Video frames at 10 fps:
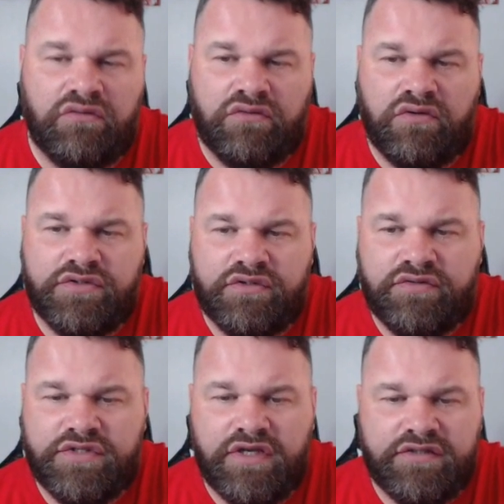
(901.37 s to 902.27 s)
of unknowns and
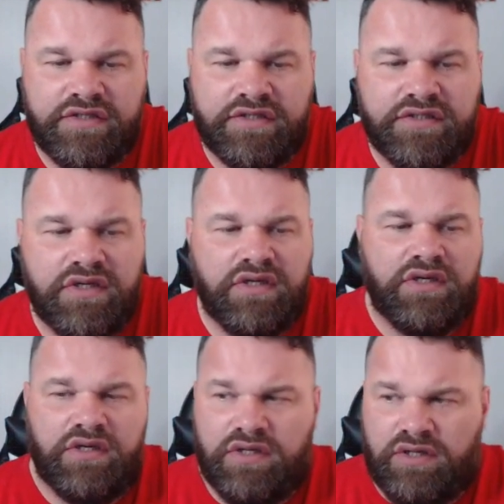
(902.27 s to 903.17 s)
uncertainties.
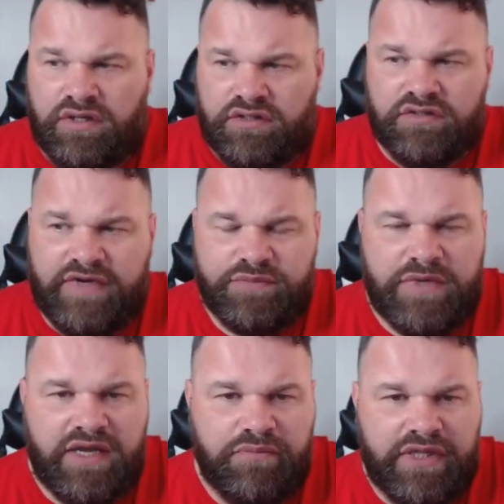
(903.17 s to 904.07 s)
So that's
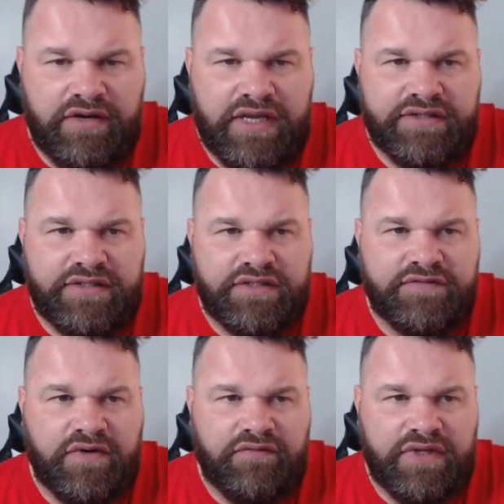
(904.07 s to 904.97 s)
my player ratings
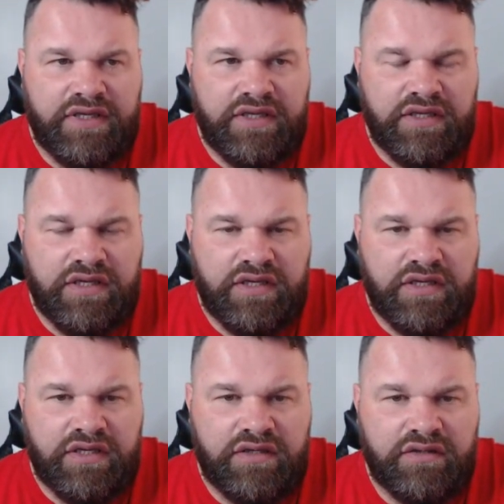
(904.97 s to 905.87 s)
for
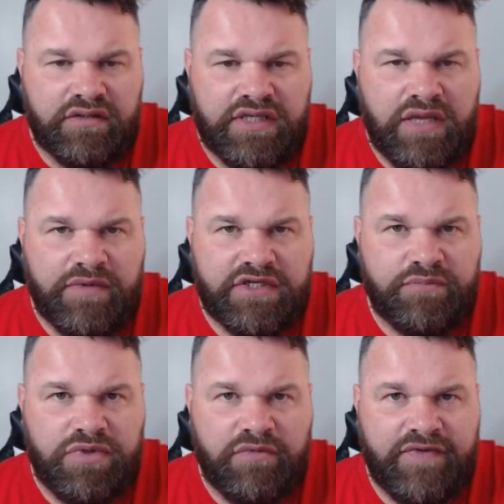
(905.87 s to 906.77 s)
the game
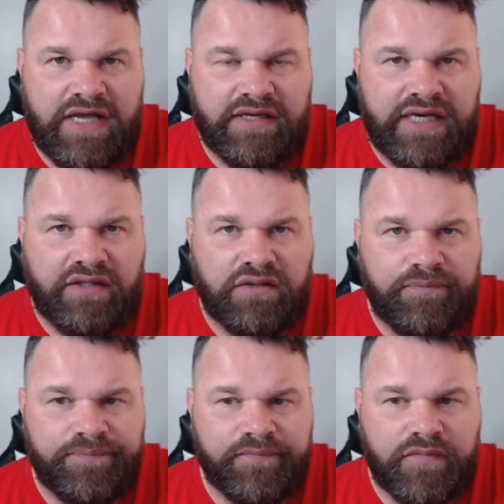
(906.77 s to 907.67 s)
against Plymouth
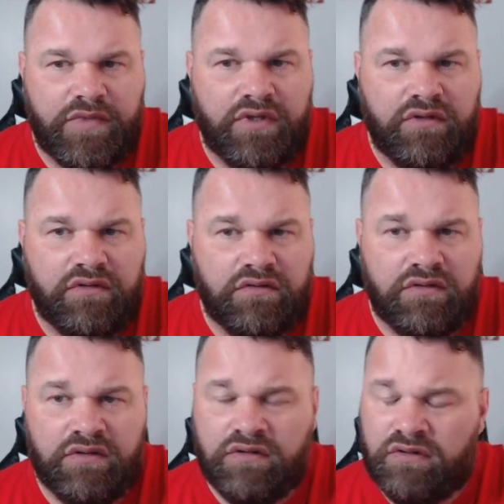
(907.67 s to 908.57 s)
Argyle.
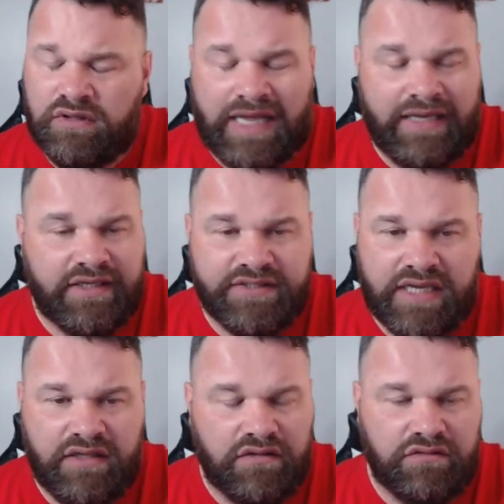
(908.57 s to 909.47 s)
Like I
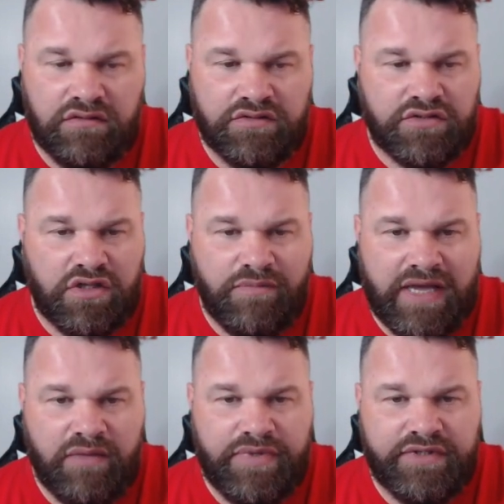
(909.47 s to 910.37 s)
said, it's all
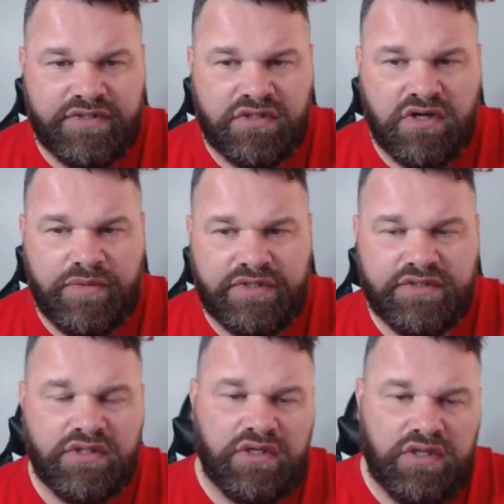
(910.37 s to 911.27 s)
about opinions and comments.